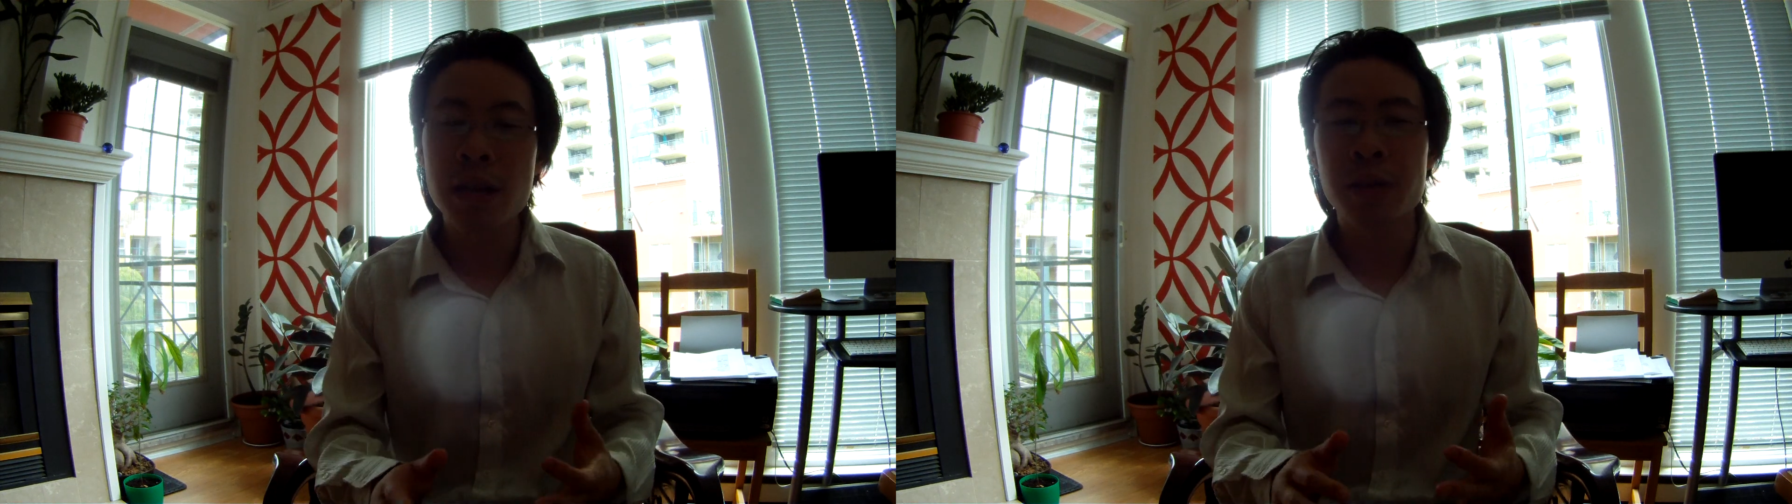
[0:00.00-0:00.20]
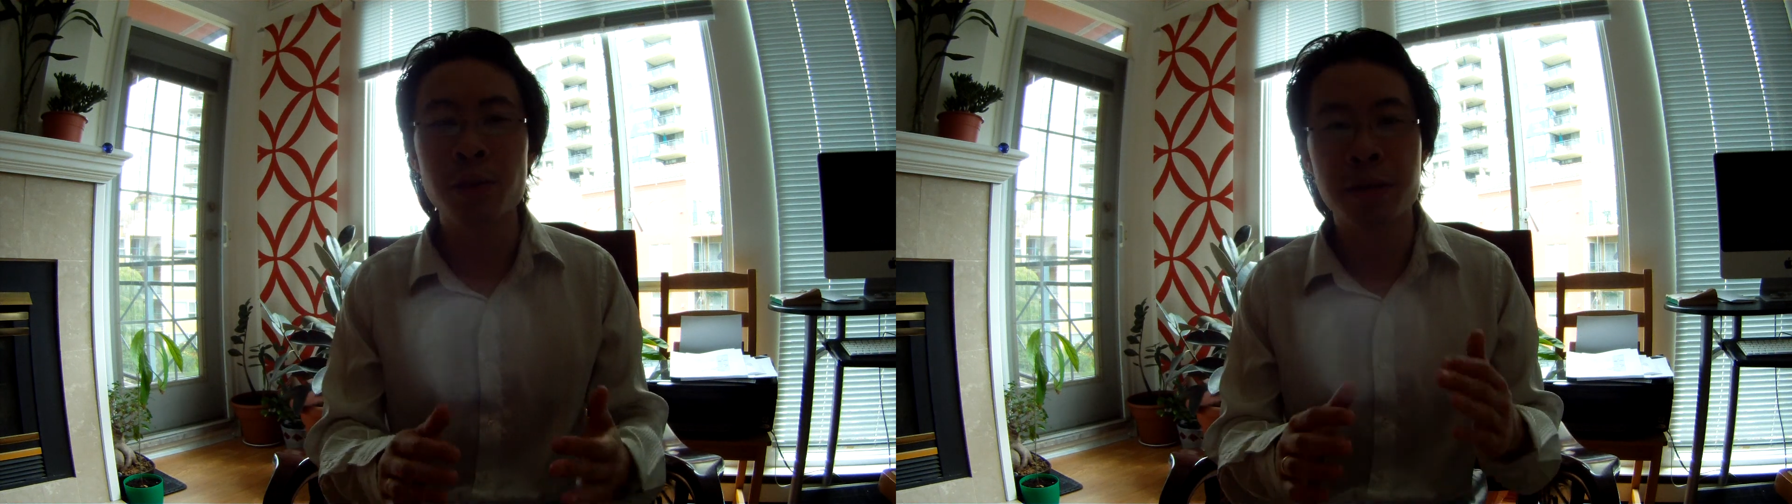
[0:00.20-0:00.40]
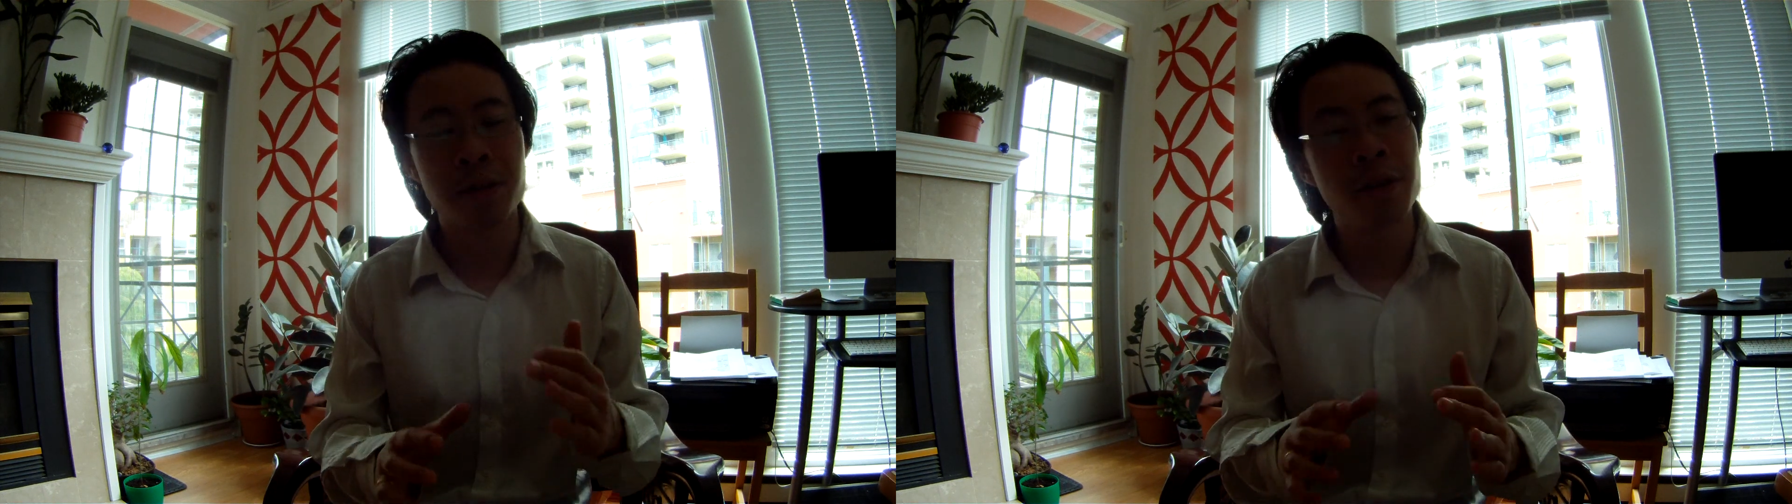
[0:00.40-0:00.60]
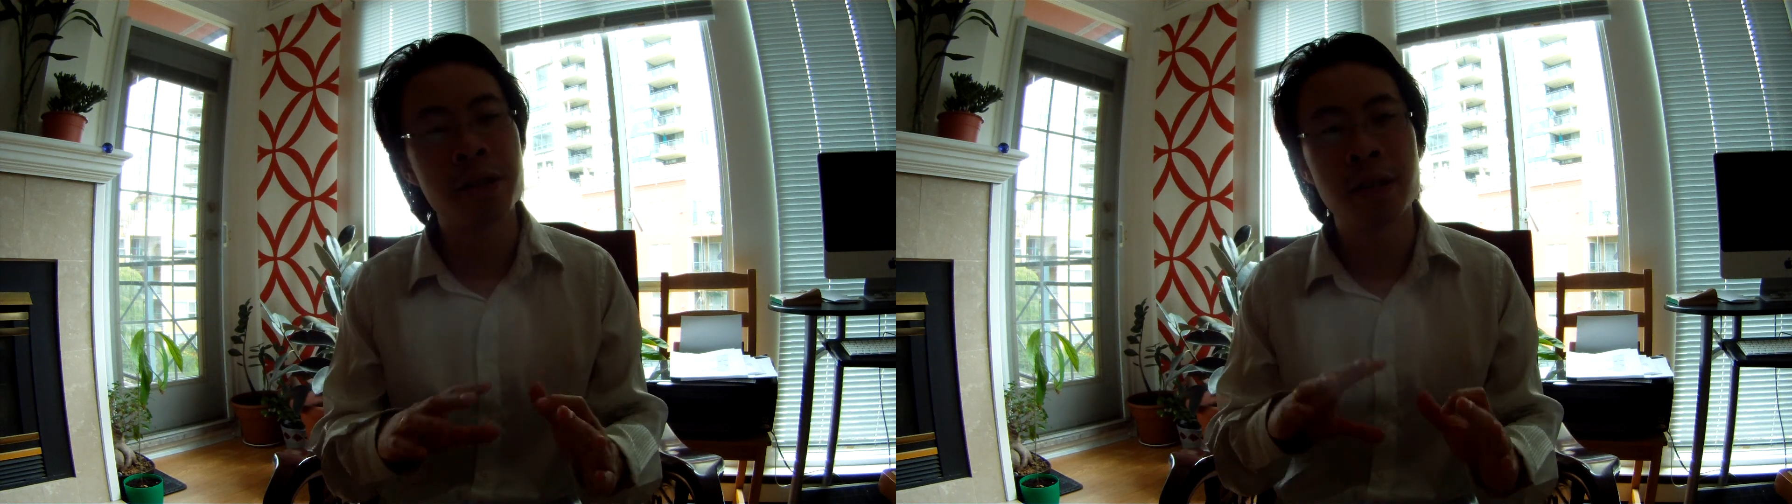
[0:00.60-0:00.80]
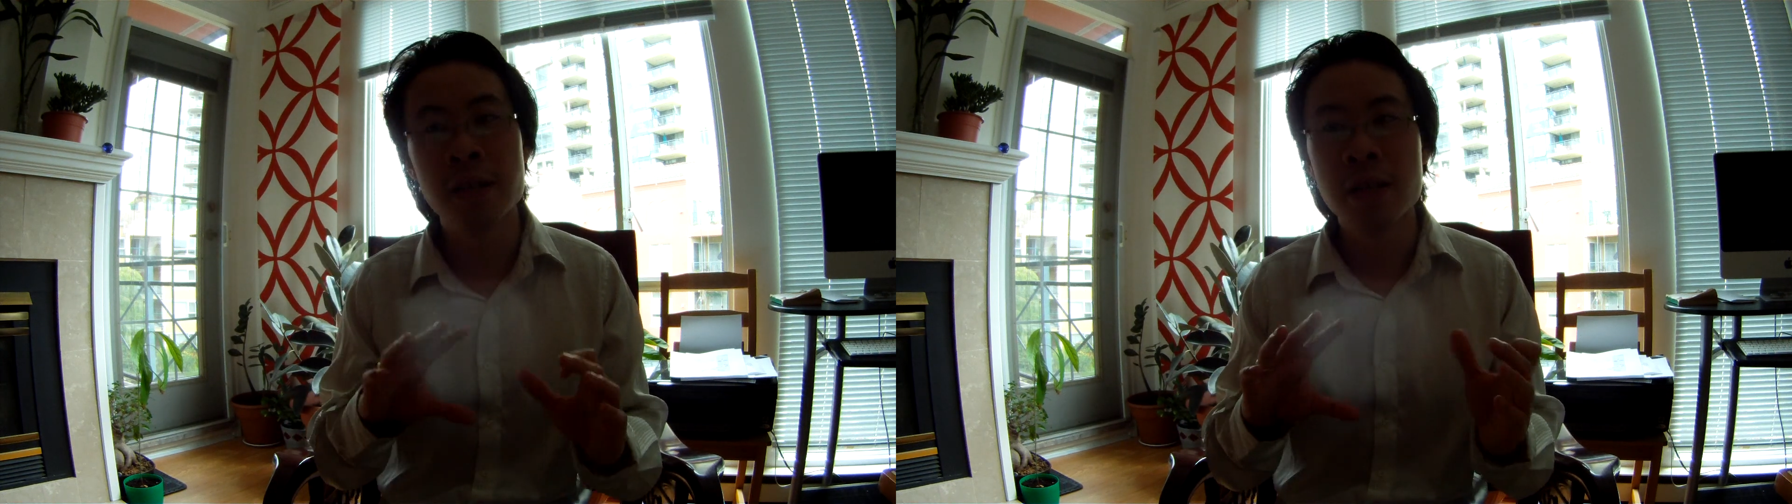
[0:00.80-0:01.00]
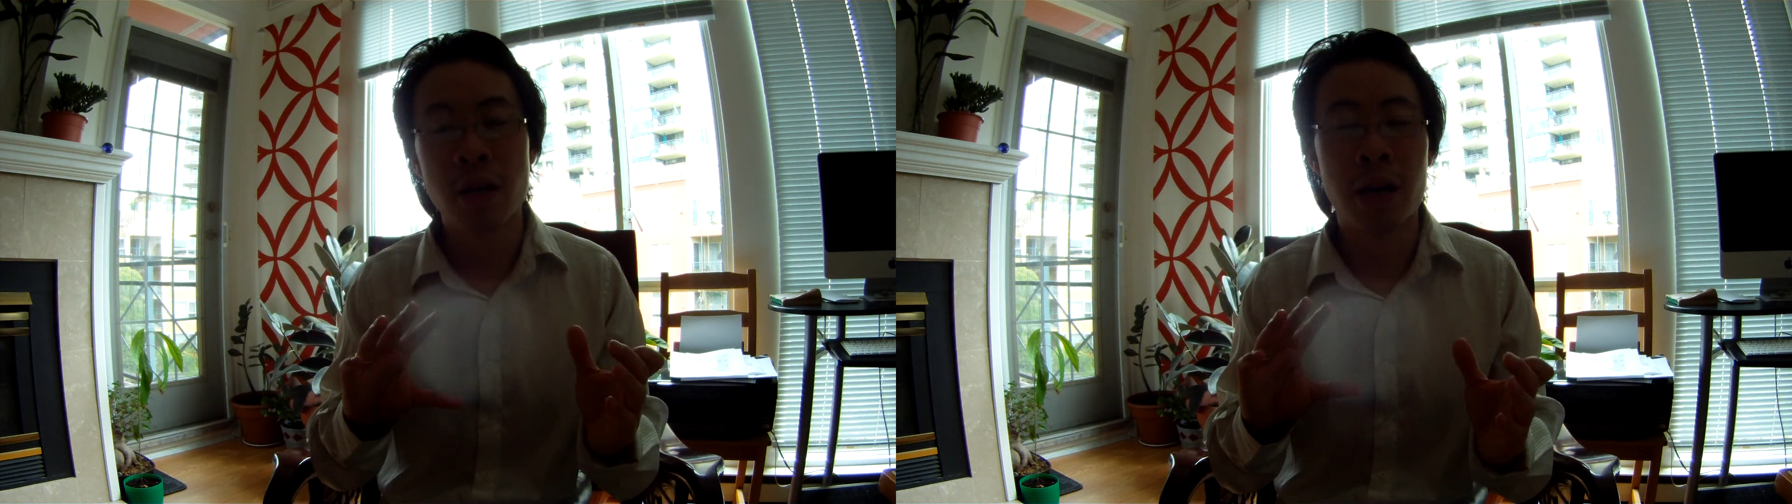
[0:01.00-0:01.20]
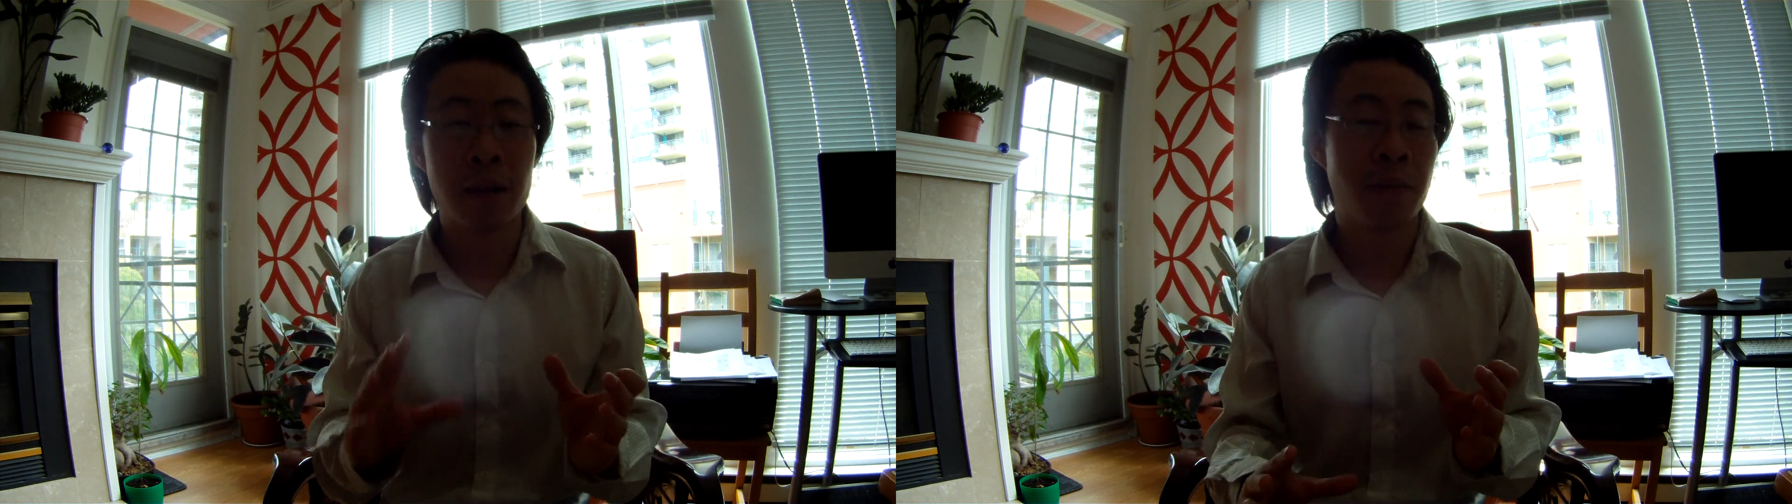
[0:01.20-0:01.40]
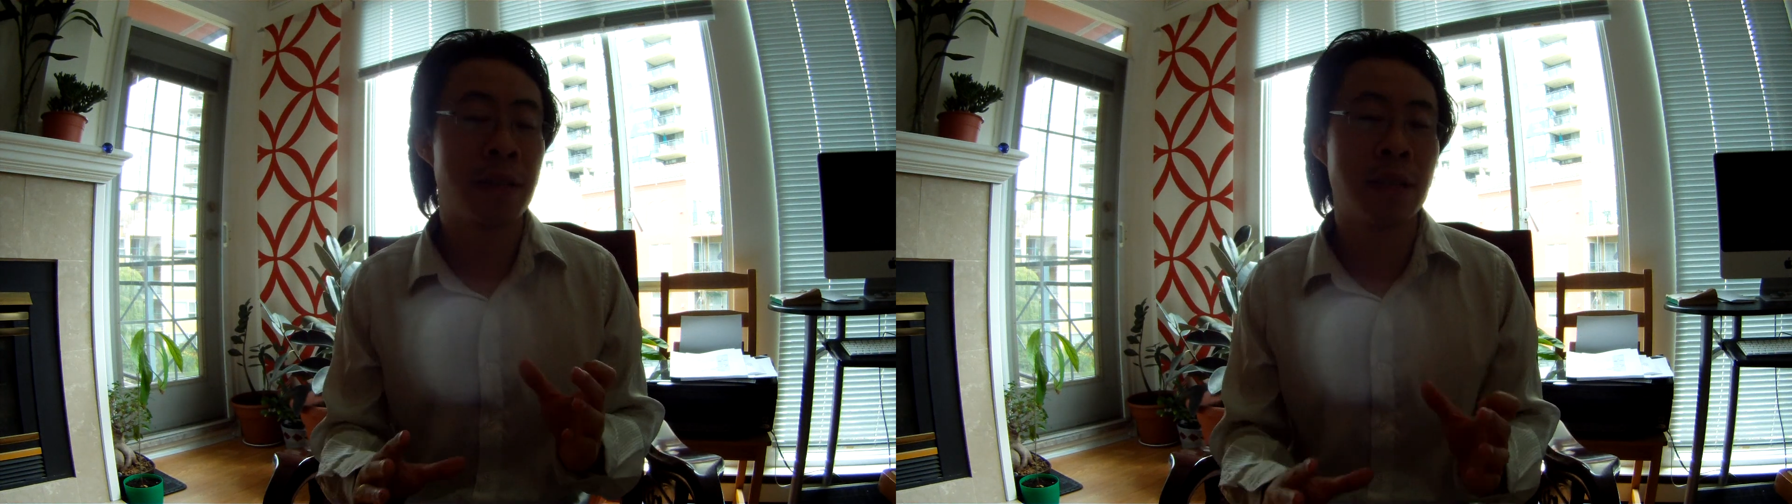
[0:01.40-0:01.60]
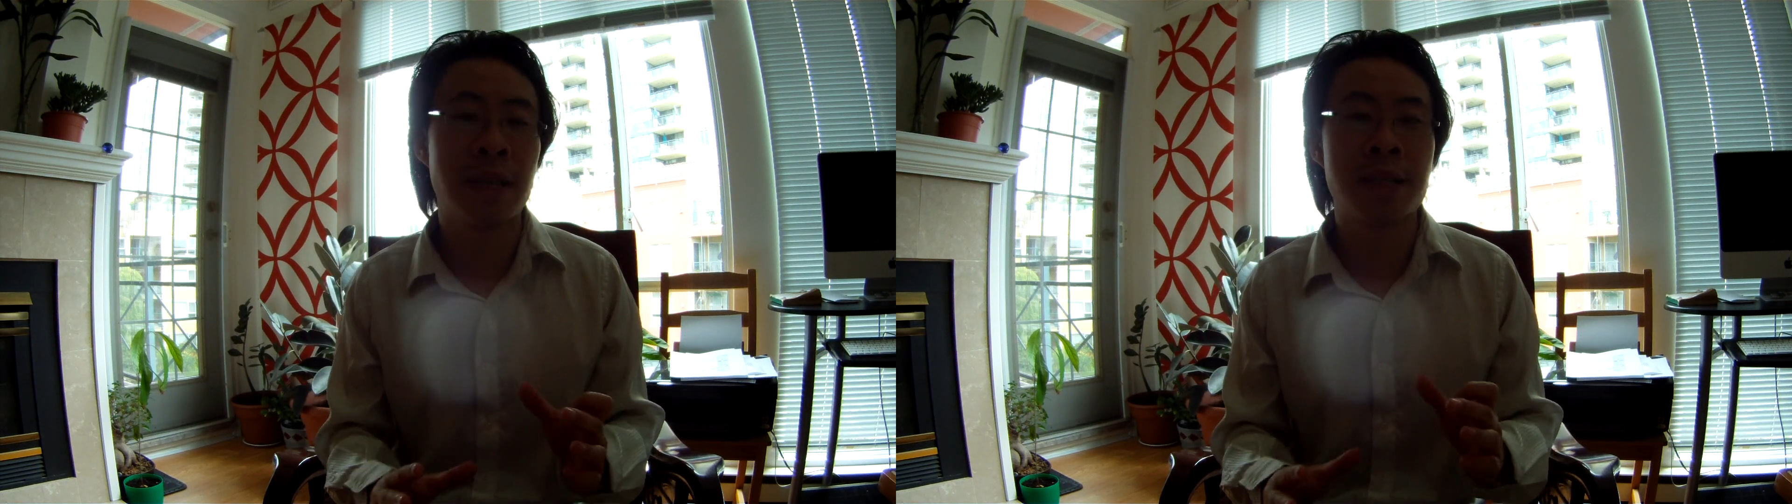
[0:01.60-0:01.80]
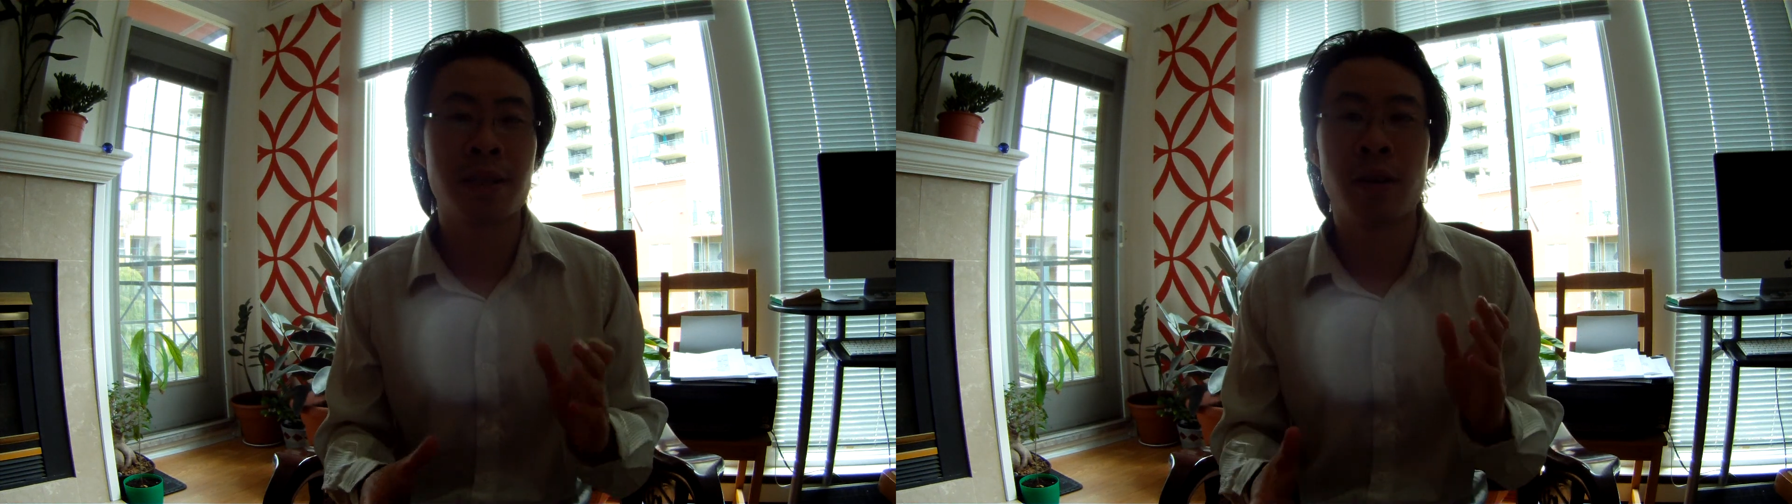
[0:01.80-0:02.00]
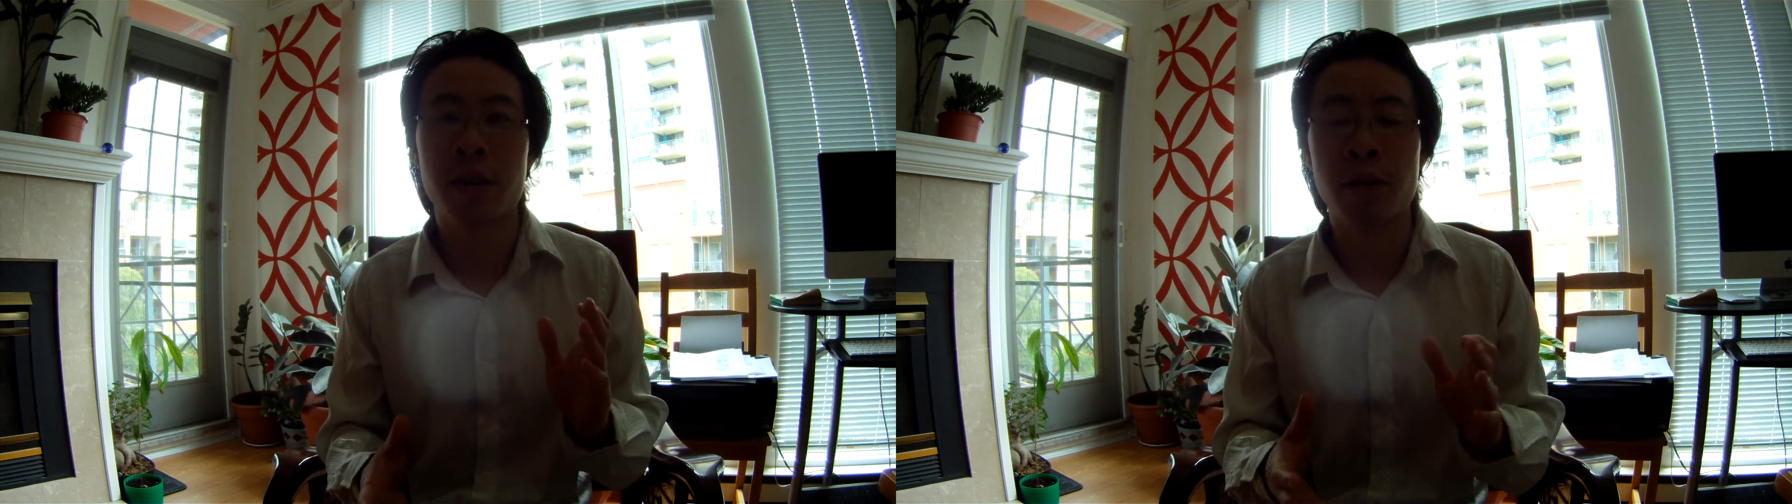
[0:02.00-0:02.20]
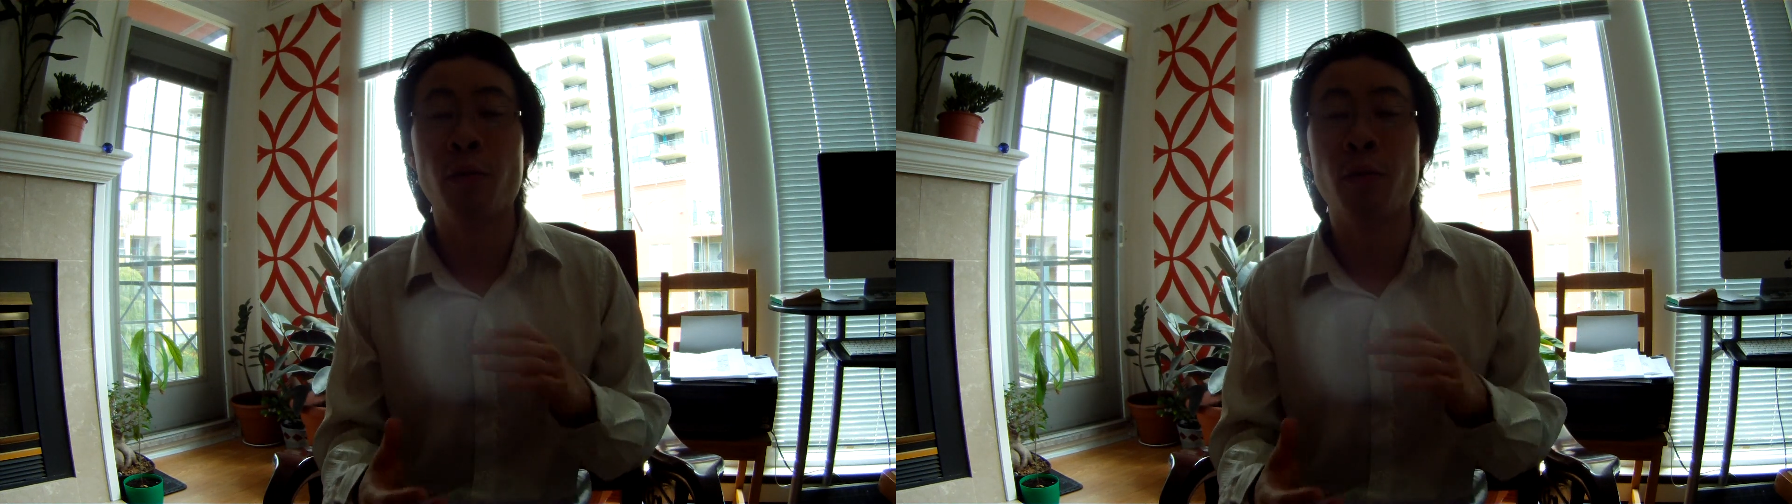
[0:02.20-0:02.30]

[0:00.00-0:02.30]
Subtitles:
Do a search on affiliate links that are